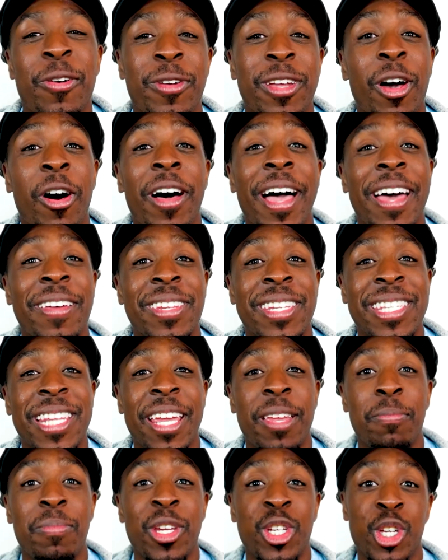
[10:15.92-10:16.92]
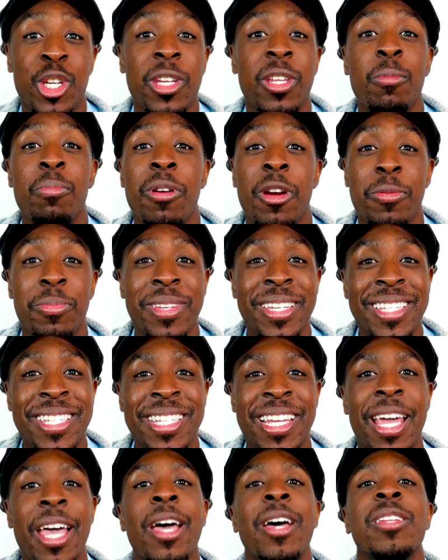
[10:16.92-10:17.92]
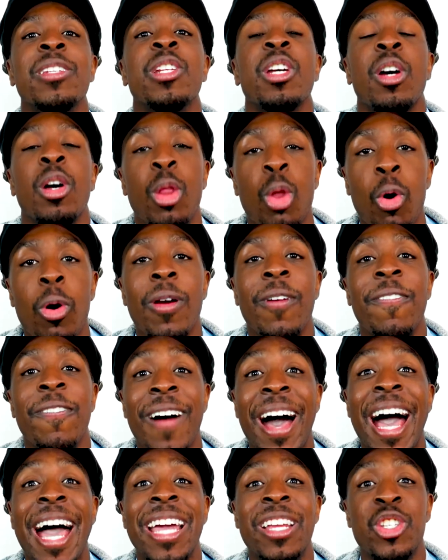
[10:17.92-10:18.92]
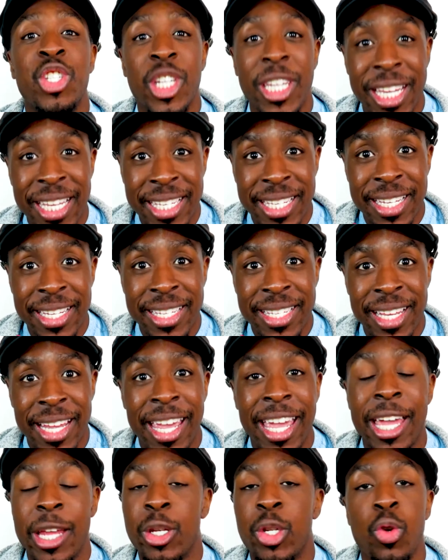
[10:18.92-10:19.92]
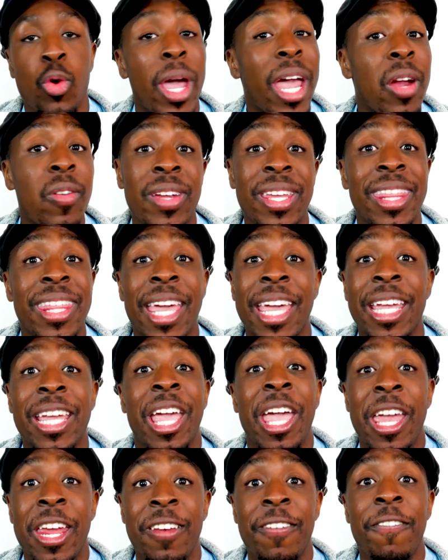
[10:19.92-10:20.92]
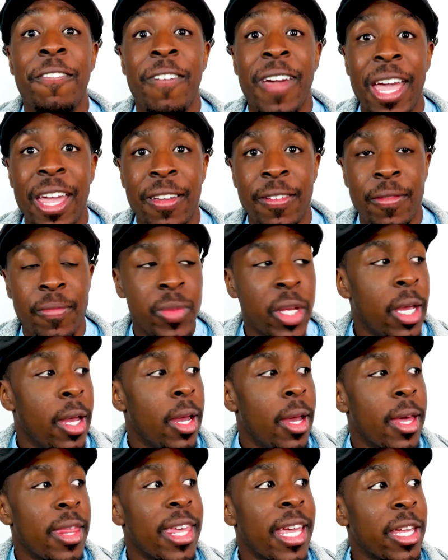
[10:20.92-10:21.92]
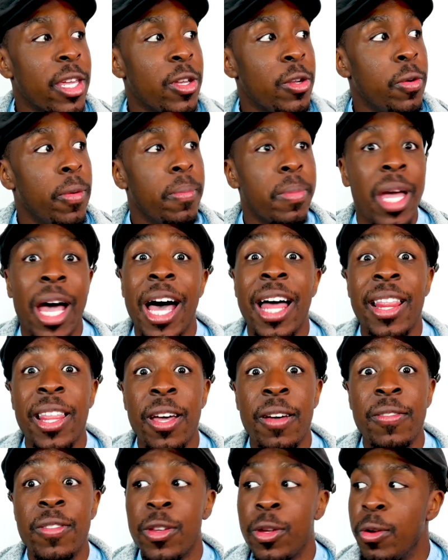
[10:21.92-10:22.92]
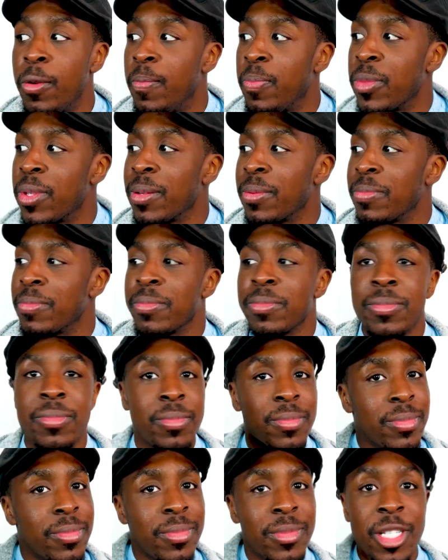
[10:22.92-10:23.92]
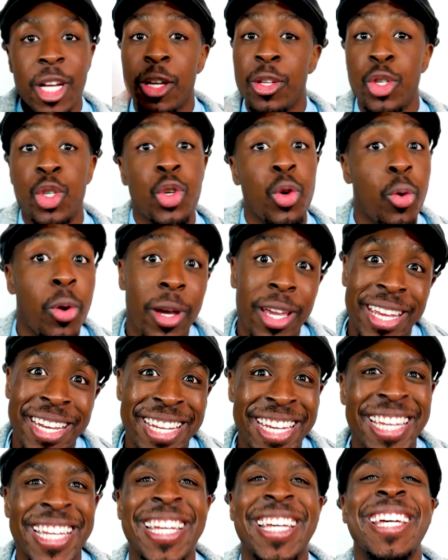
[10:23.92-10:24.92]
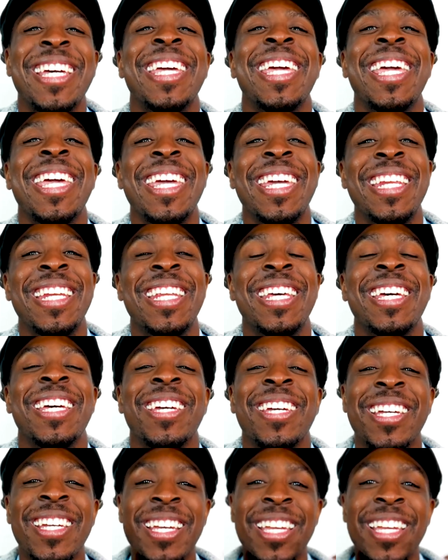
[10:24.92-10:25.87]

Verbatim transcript: We all have the same mission and purpose, to glorify Jesus and do everything in faith. Thank you. I love you. Join in